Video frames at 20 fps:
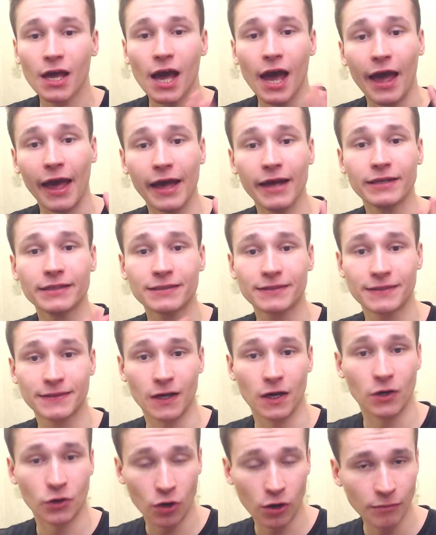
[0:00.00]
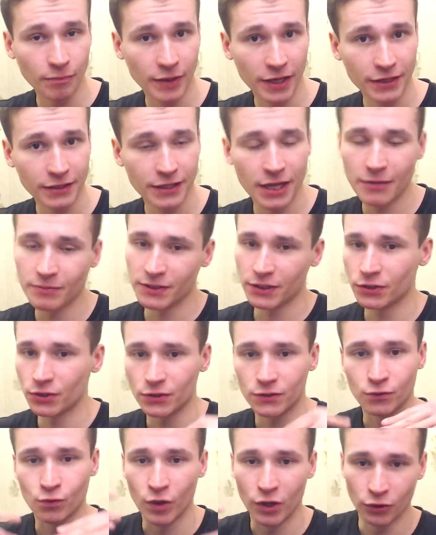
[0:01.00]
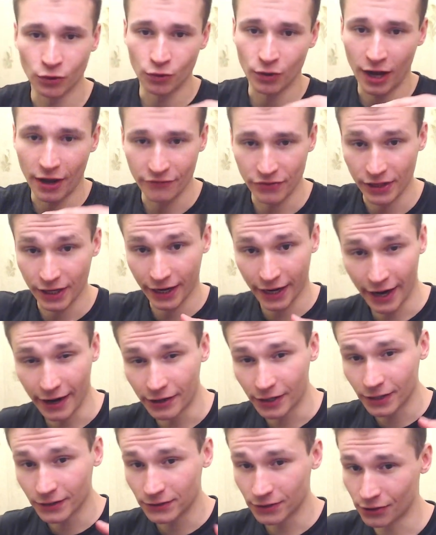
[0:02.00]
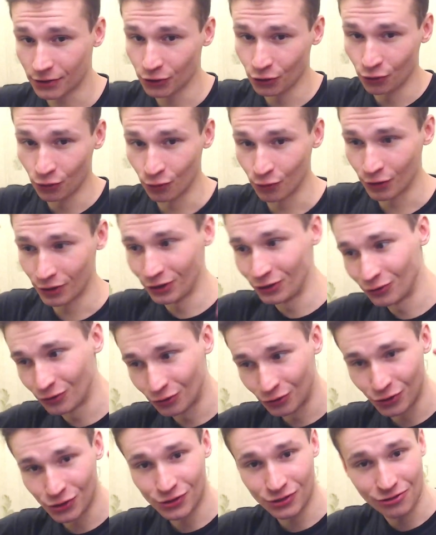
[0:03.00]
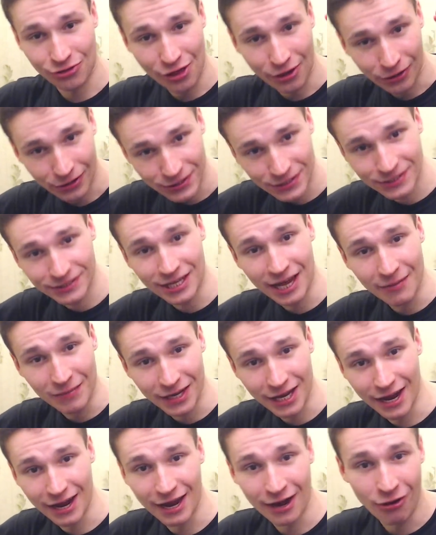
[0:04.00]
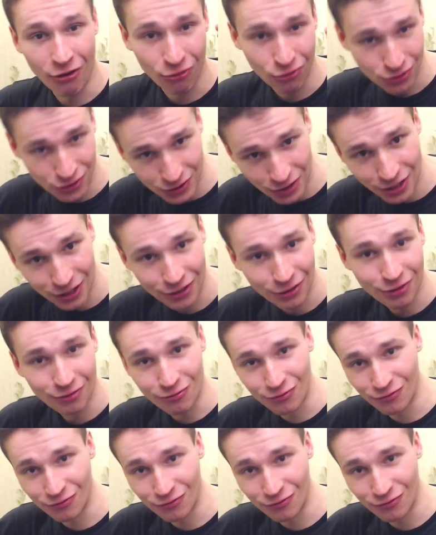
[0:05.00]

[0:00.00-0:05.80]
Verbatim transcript: and uh, role-playing games that is when you have the character you increase their stamina also